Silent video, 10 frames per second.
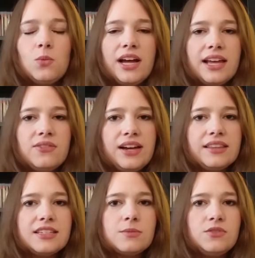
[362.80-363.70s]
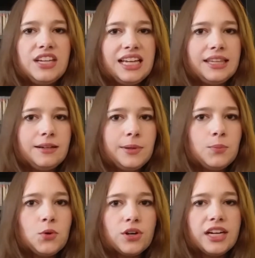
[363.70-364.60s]
why I found this movie a little bit
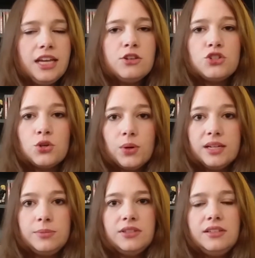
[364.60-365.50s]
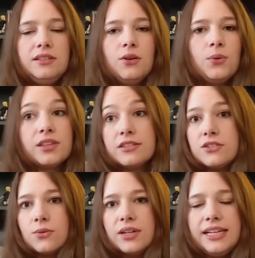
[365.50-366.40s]
more enjoyable, or the
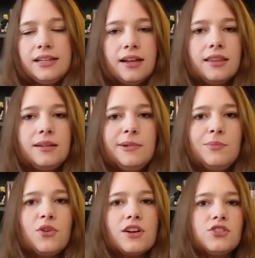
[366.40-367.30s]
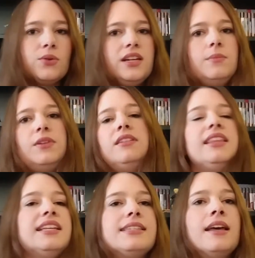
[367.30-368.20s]
story a little bit more enjoyable
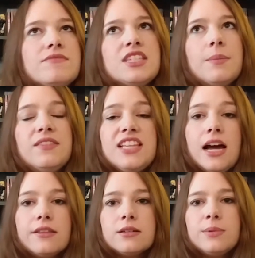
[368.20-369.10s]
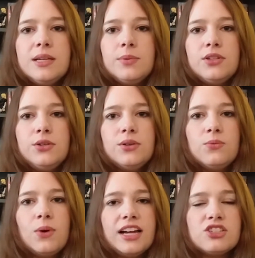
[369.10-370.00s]
than some of the other people who have
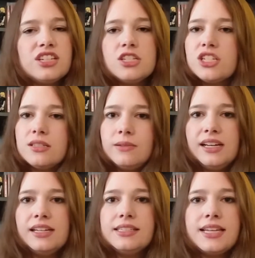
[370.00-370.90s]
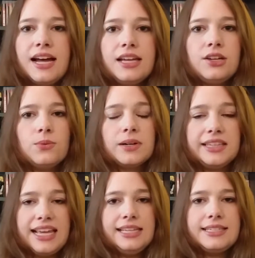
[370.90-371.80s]
watched it, just because I could
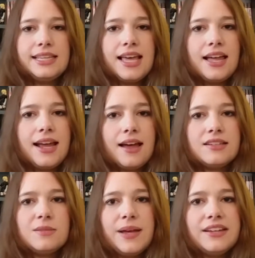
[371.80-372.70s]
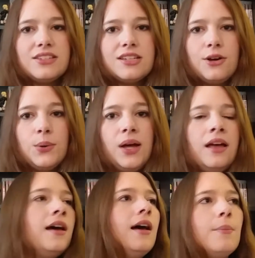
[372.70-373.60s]
relate to that aspect.
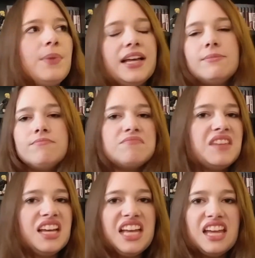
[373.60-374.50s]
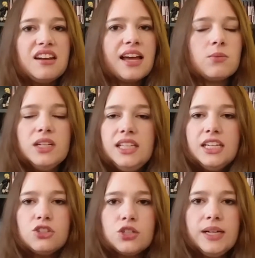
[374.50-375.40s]
But again, I really
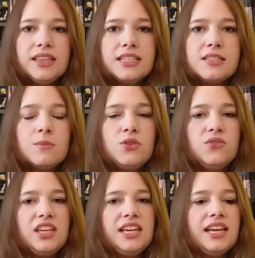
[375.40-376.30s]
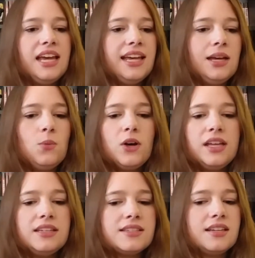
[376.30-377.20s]
enjoyed this movie. It
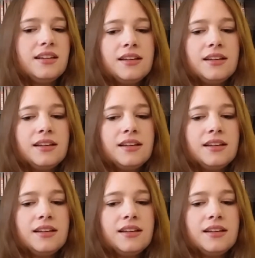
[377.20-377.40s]
was